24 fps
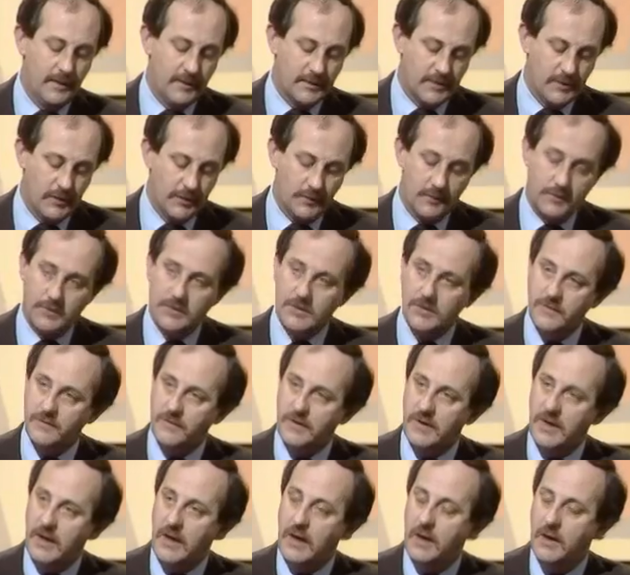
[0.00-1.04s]
sort was of
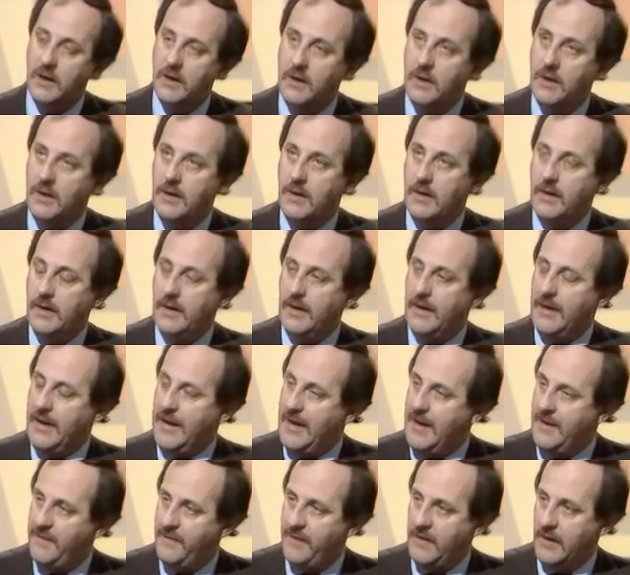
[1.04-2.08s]
the
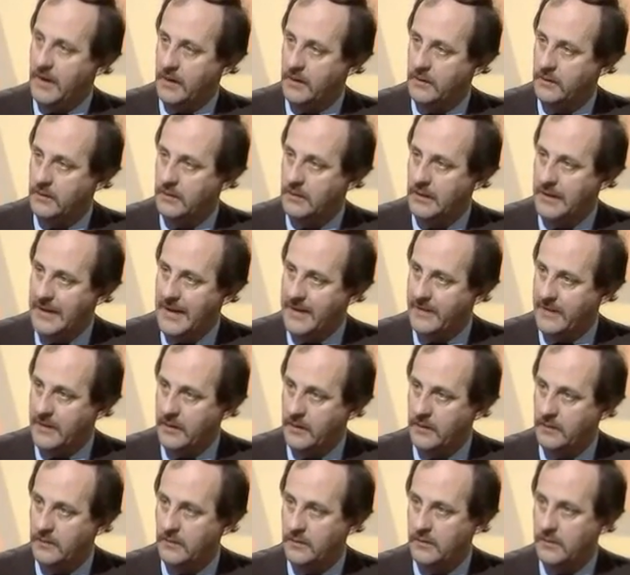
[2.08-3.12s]
heavier leather,
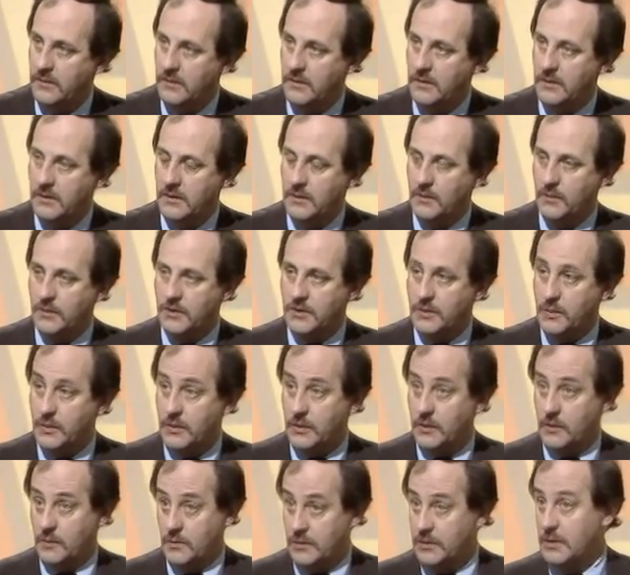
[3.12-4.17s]
which
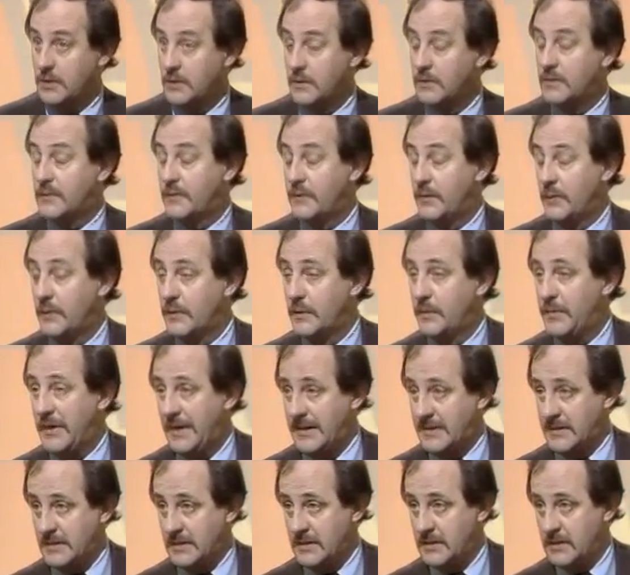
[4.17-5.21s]
was used for the
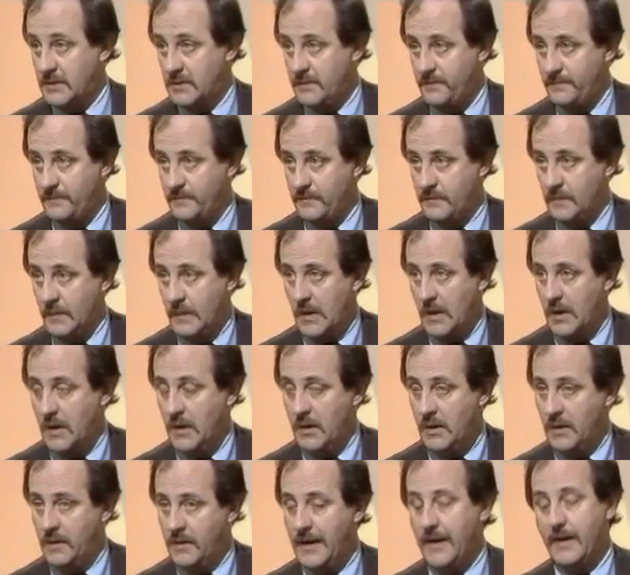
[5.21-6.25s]
peasants.
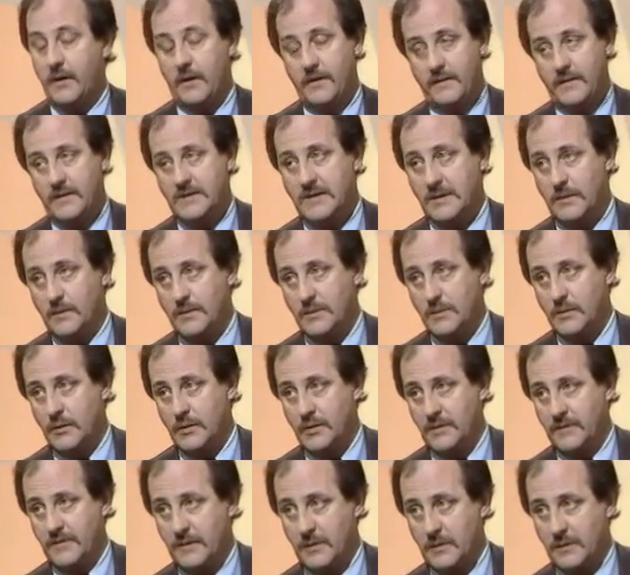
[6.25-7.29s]
That obviously was more
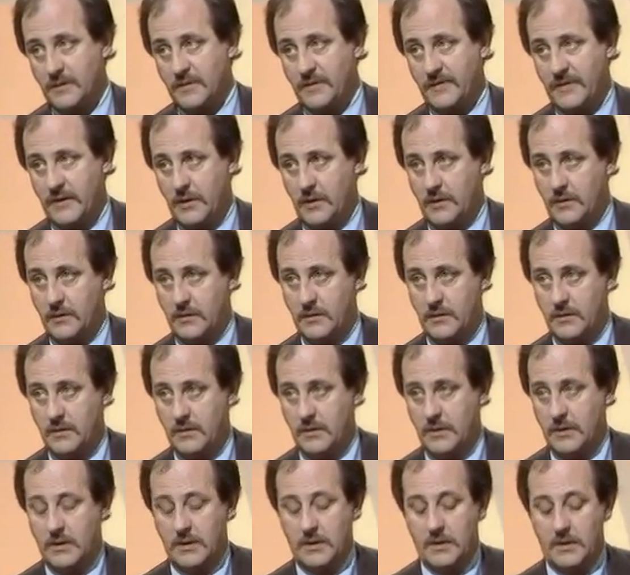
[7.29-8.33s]
difficult to fold.
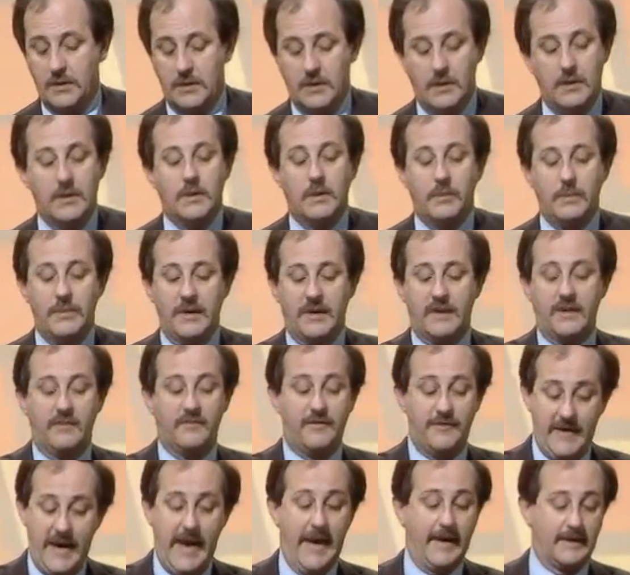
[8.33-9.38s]
But in
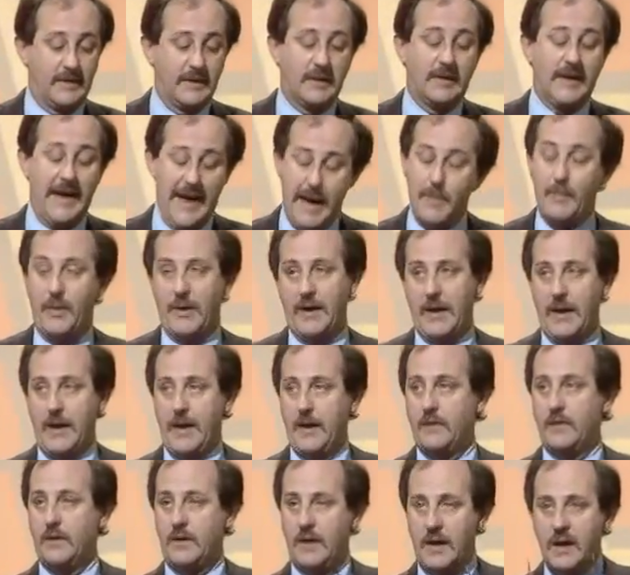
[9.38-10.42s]
fact, a
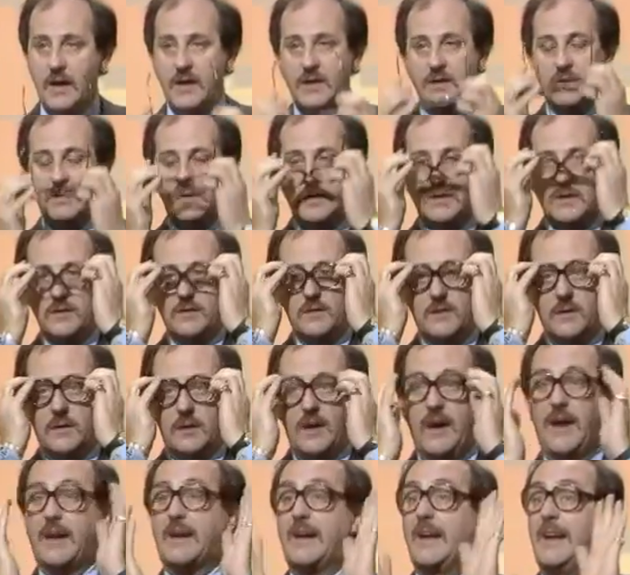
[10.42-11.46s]
capelin is
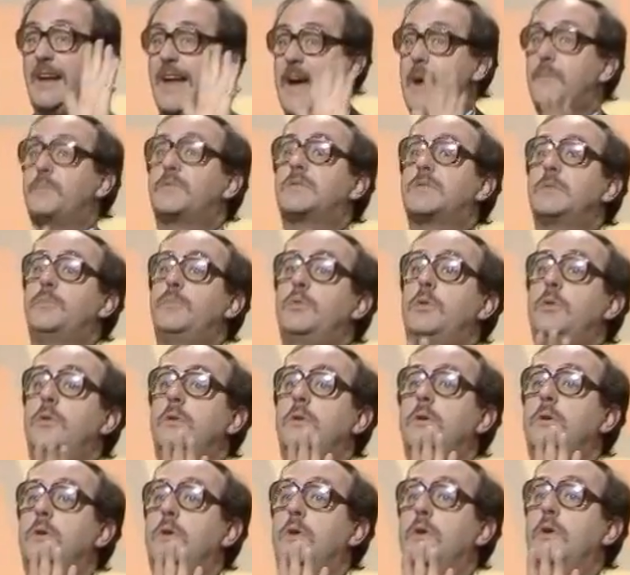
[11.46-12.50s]
a
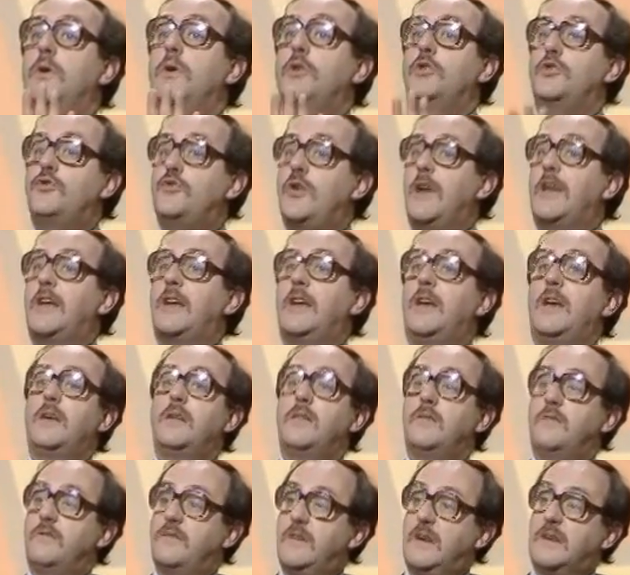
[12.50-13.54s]
collapsible
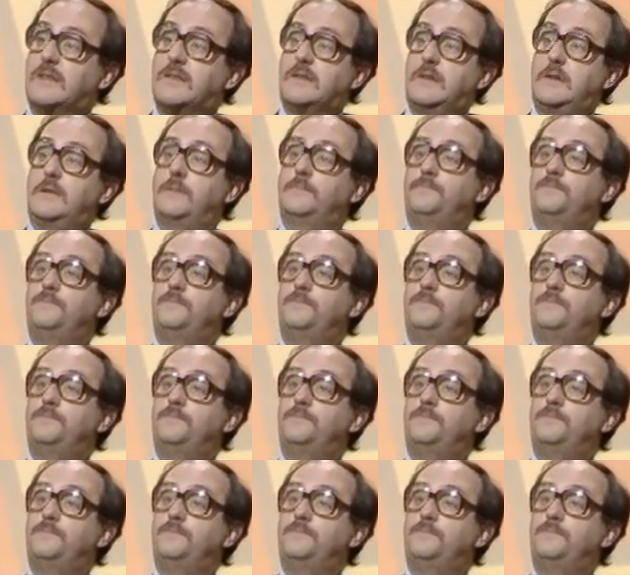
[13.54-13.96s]
drinking vessel.